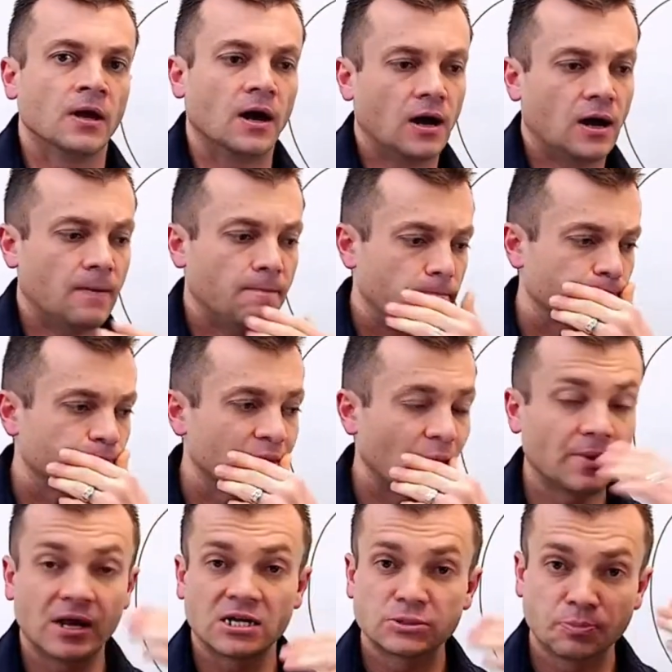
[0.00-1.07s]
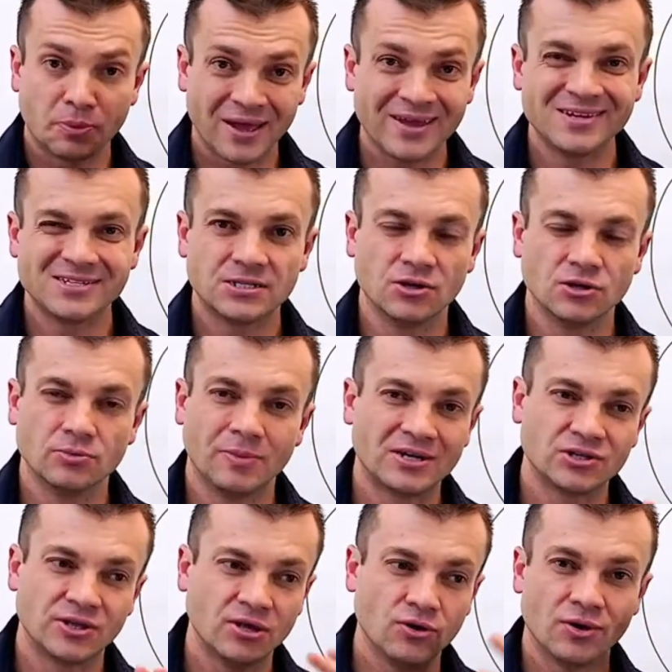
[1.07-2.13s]
I'm going to explain this to you to make
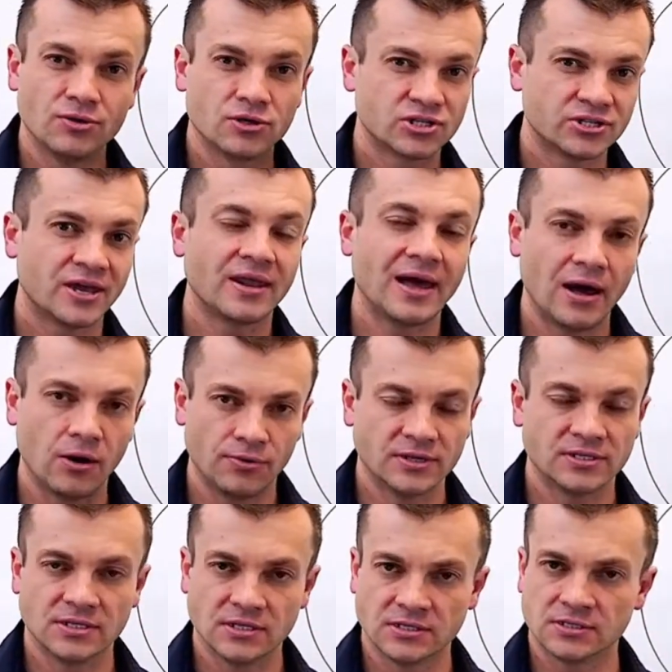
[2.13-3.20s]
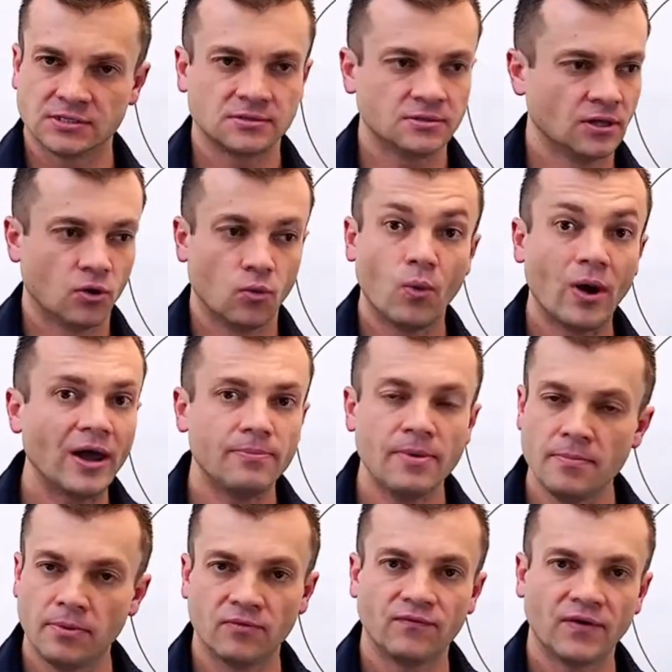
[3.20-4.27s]
sure that you understand how this is, why
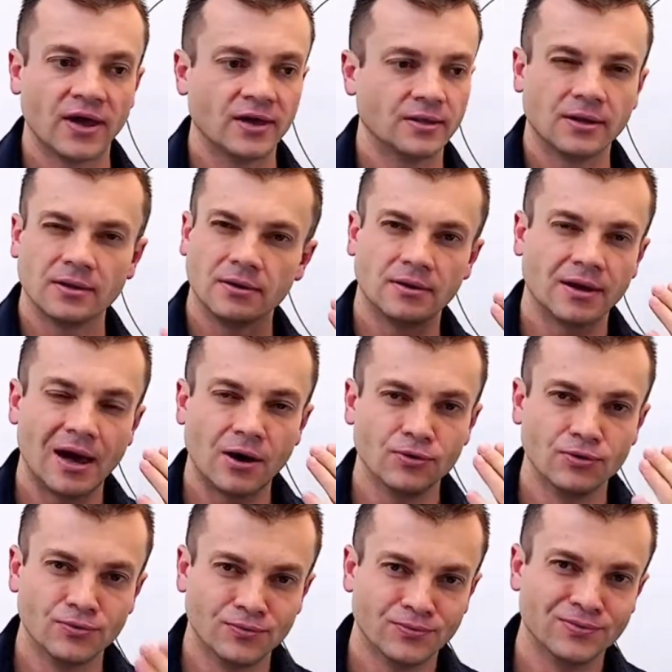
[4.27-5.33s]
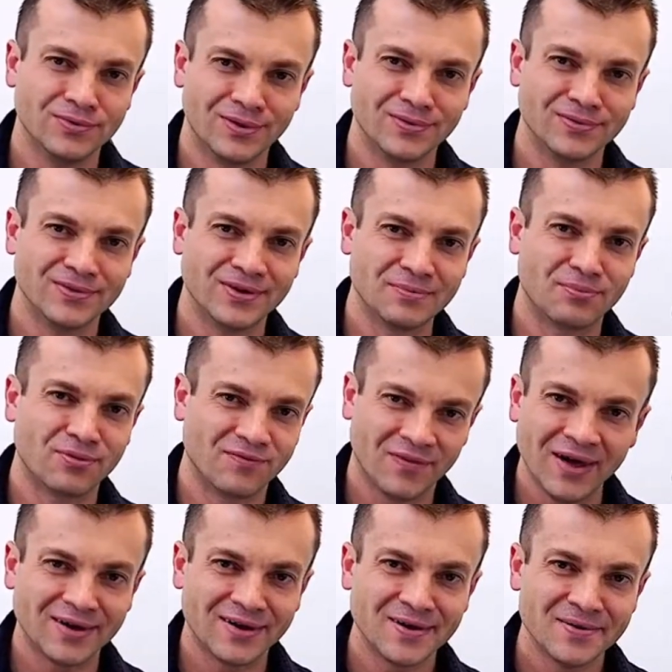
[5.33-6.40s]
people fail and how you can
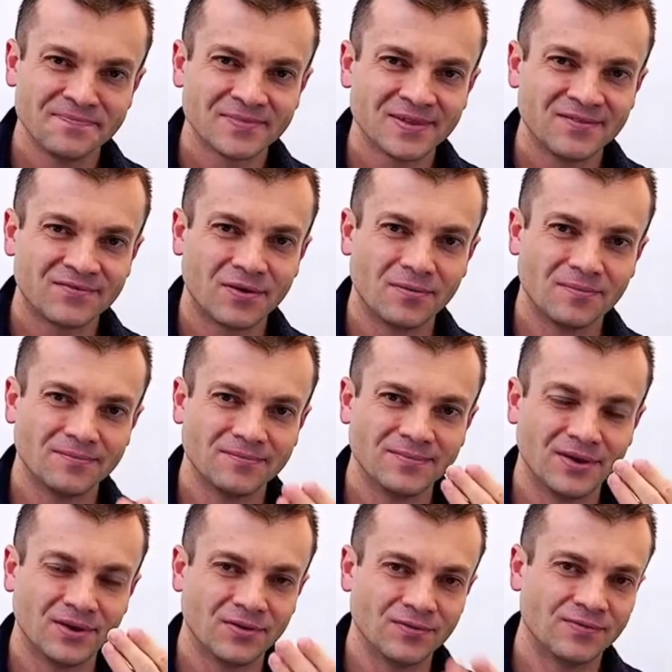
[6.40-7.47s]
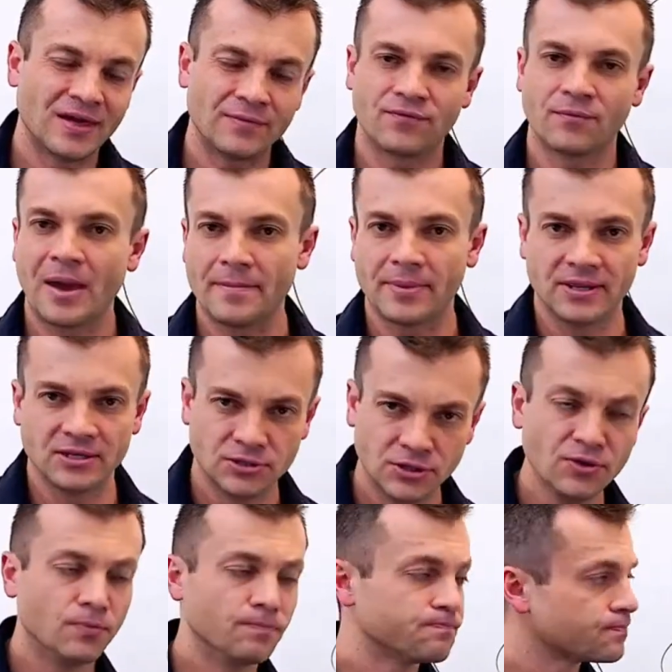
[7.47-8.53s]
prevent from, that from happening to
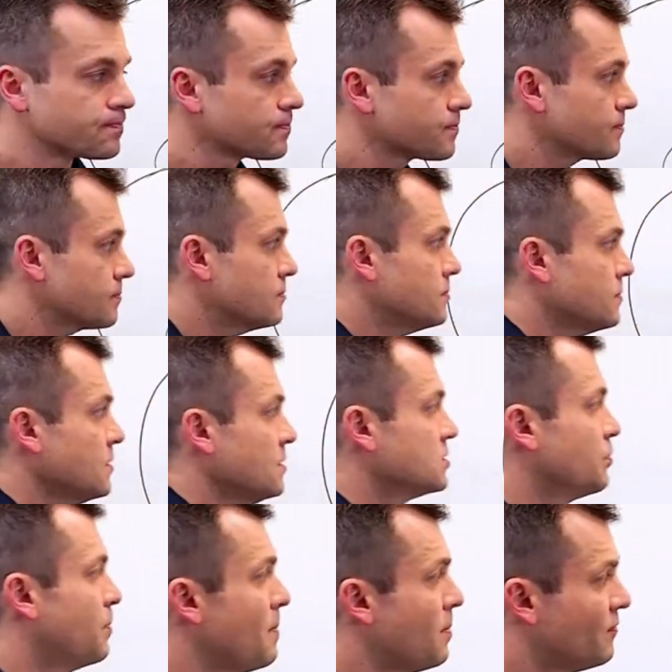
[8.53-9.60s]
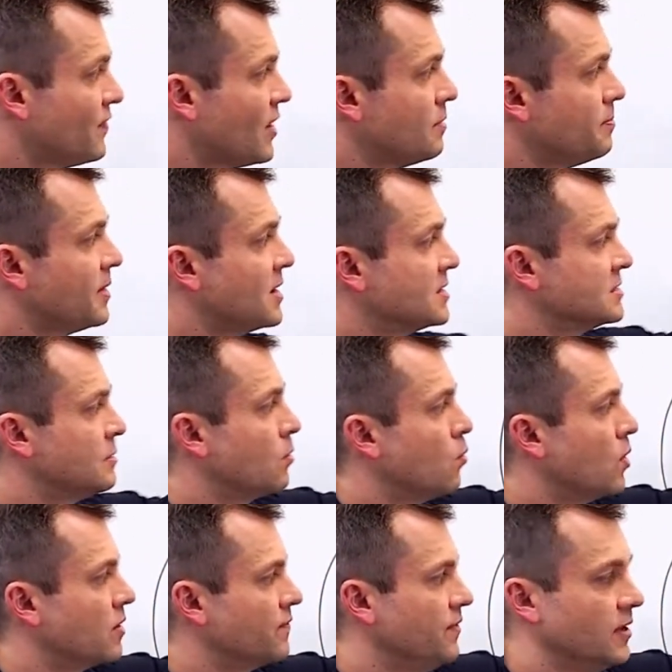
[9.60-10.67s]
you. So people fail because, number
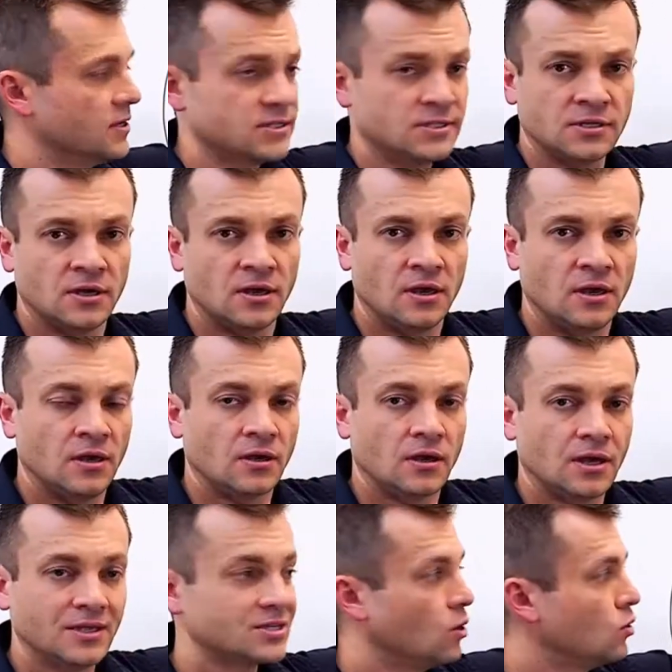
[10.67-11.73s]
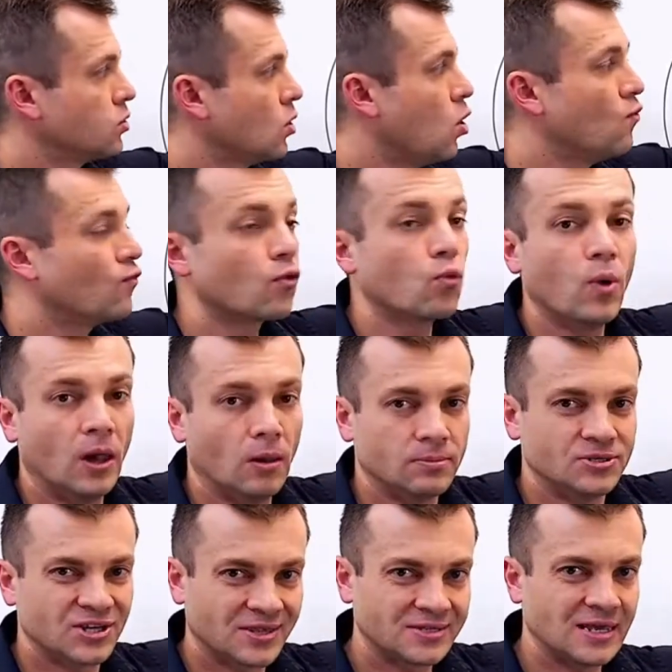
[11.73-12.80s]
one, of this. Okay, it's called overwhelm.
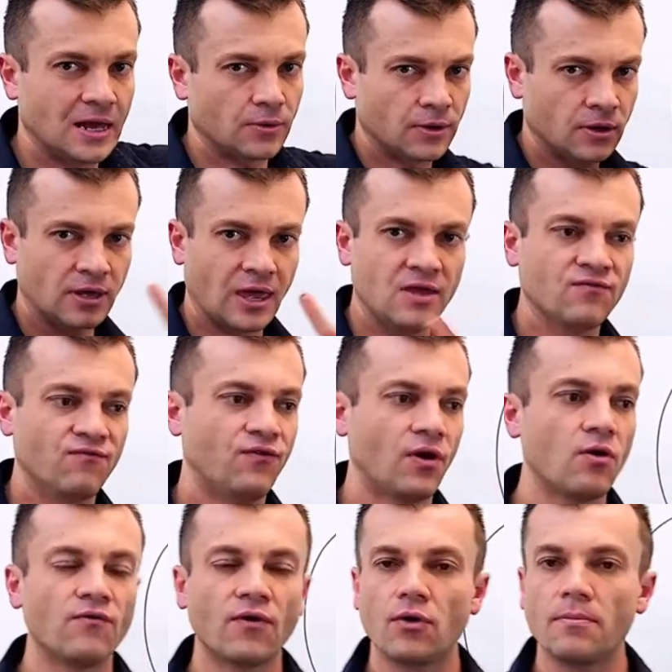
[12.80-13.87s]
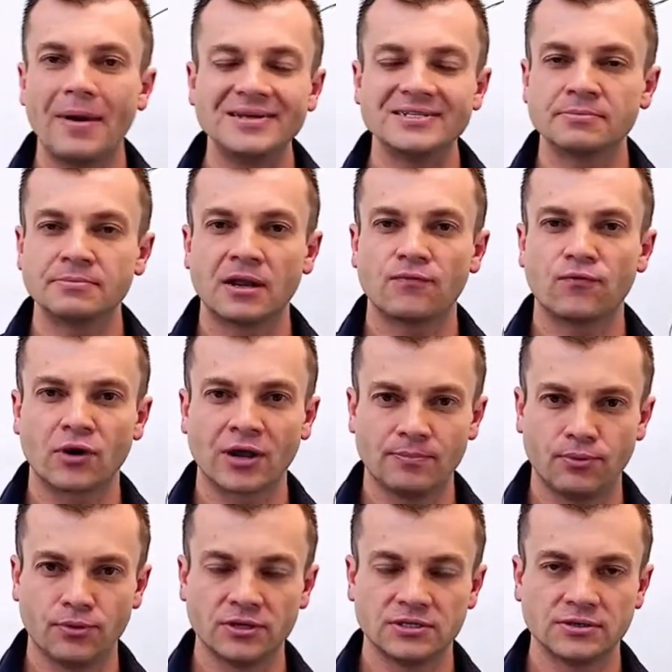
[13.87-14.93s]
Check this out. Okay, very, very basic metaphor. I
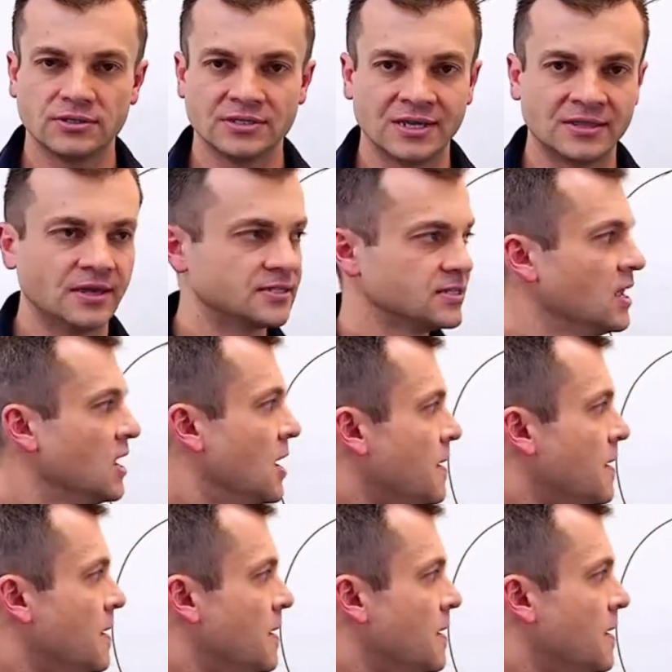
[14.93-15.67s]
can put it to you like this.